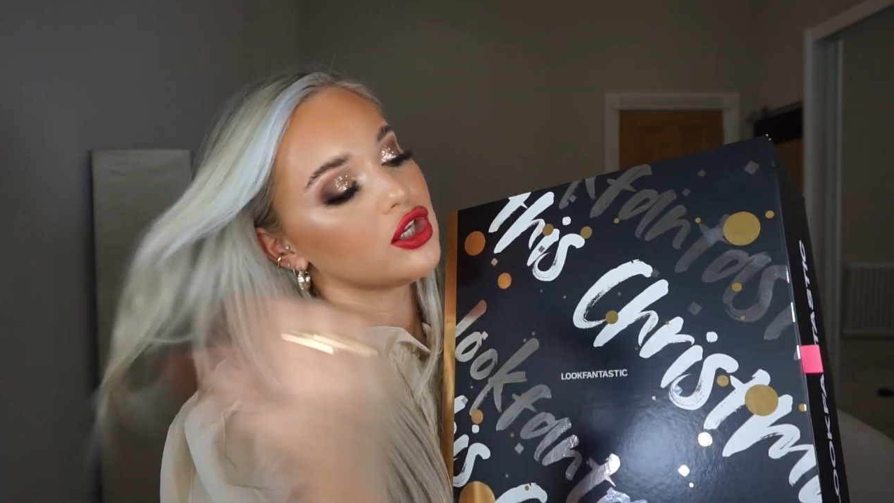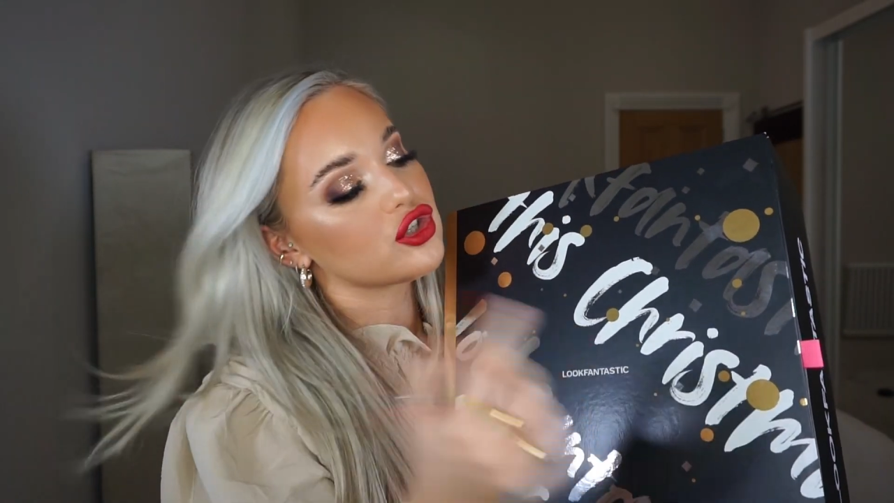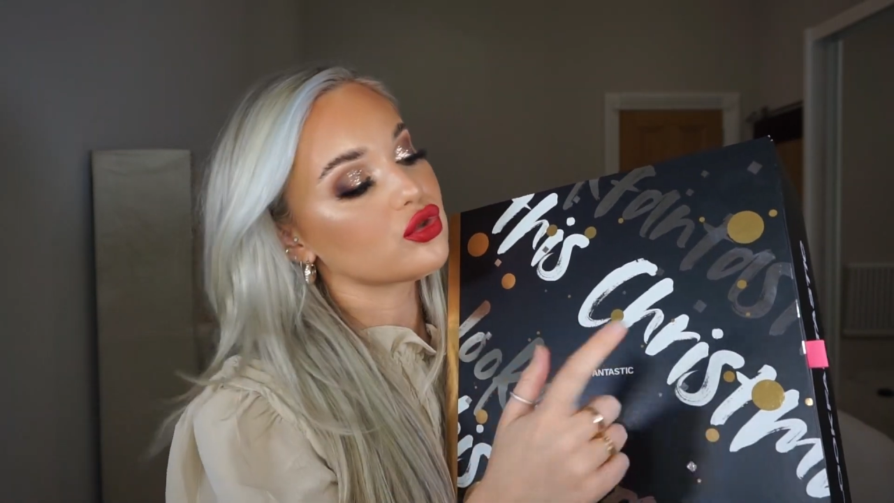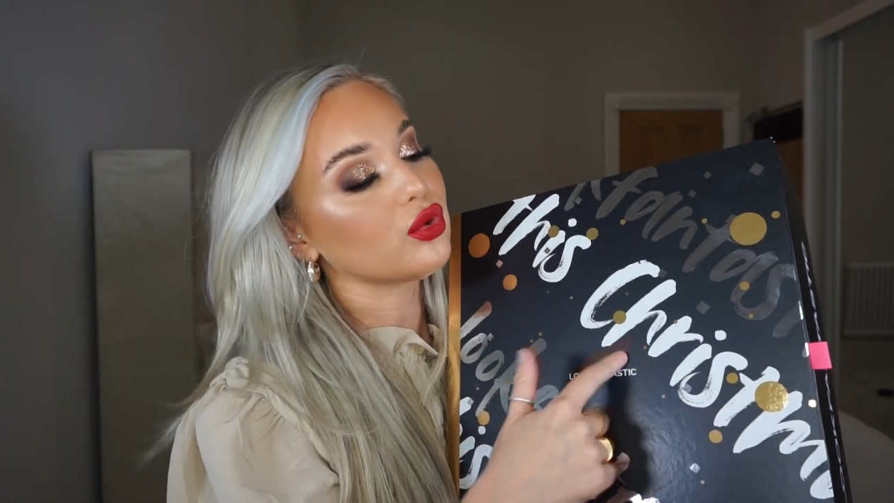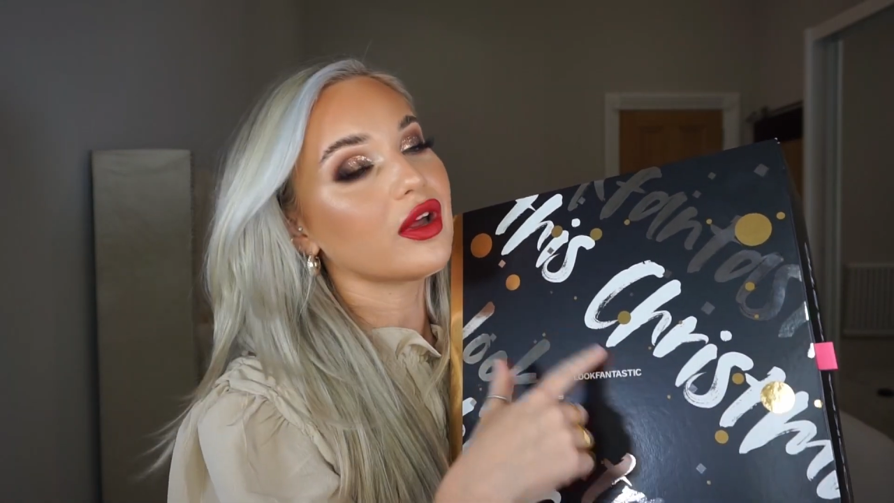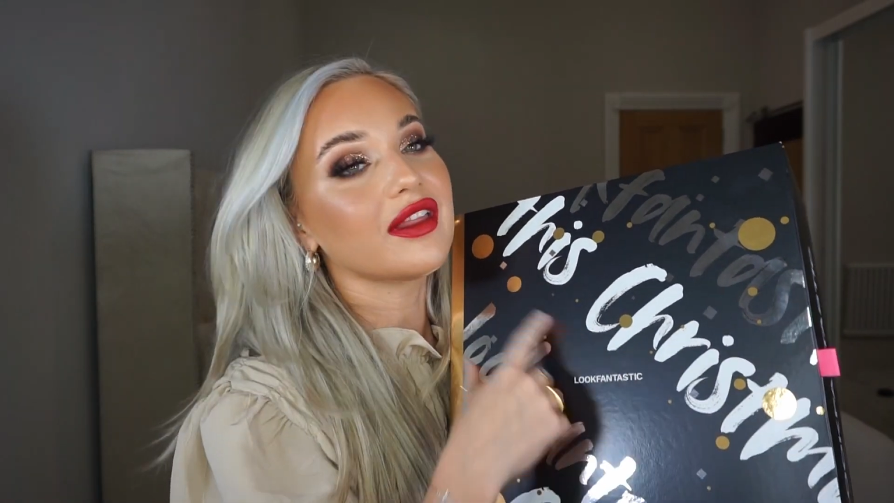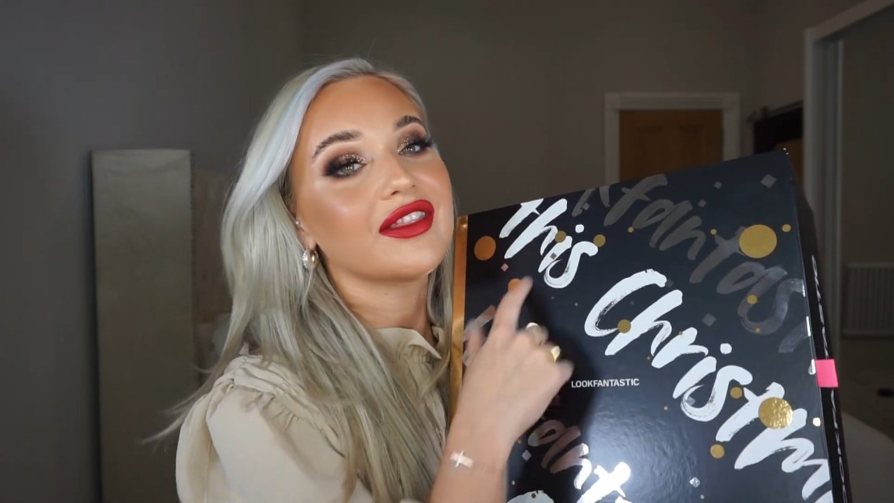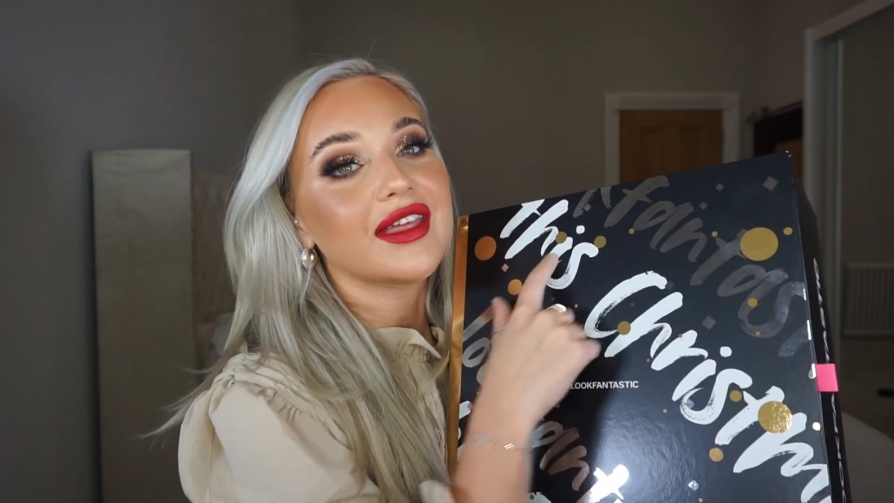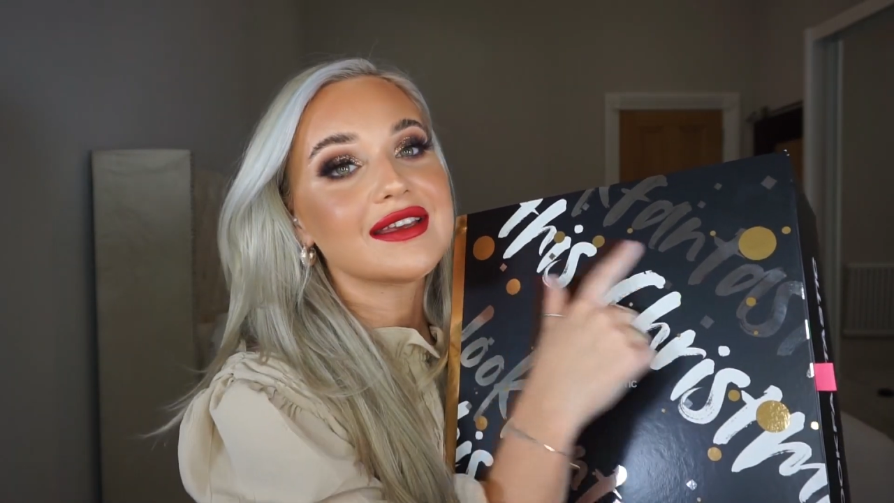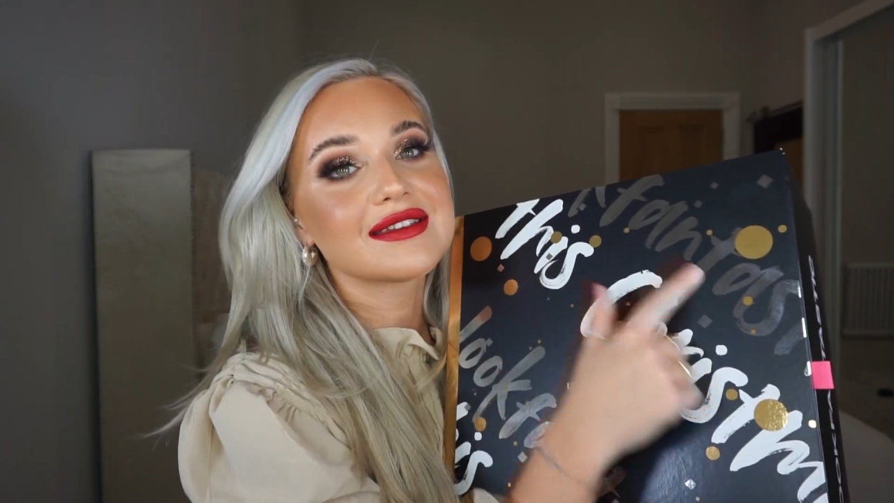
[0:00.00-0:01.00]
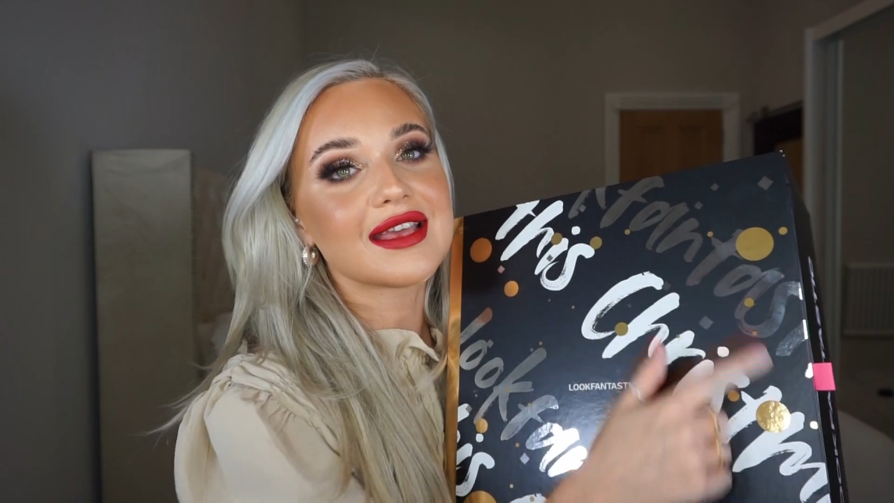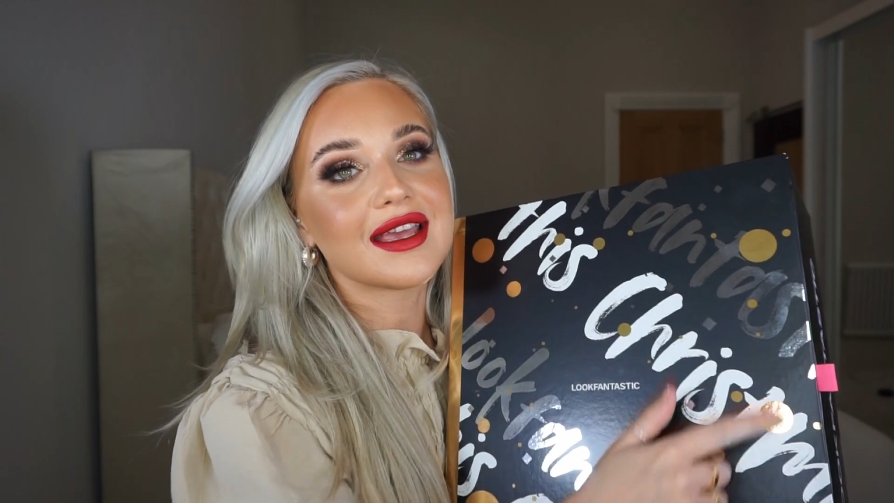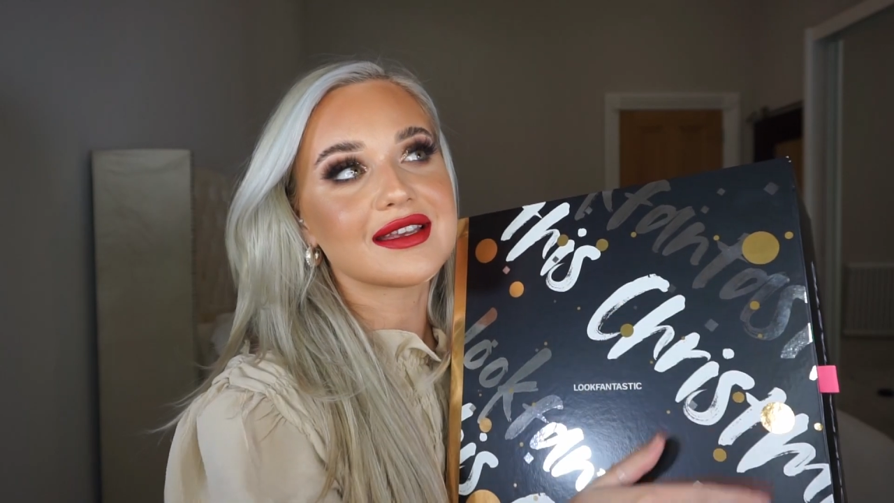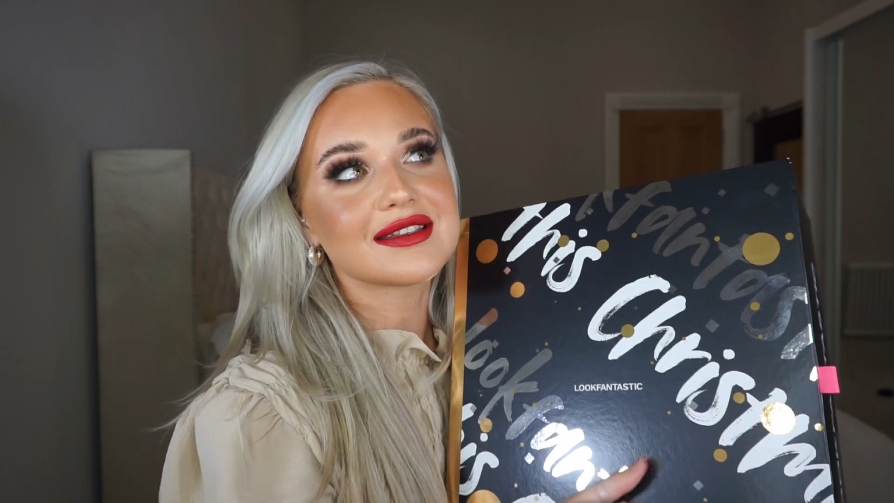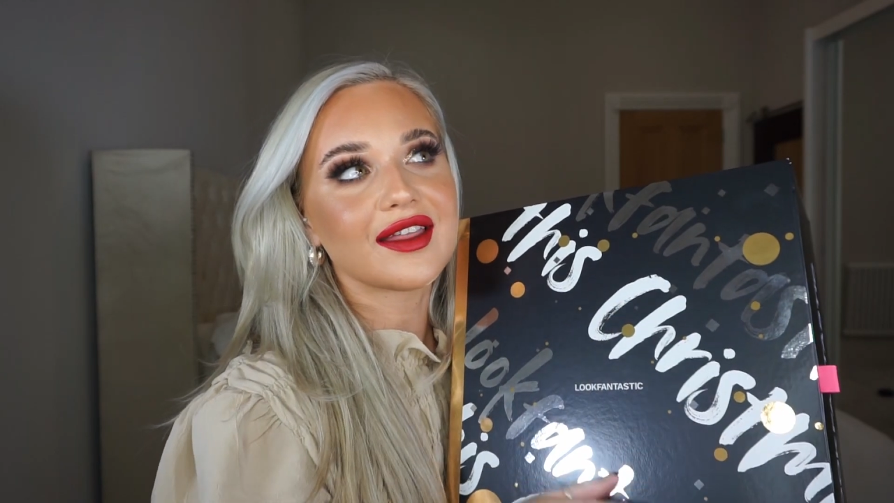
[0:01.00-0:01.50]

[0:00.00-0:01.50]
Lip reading: So this is,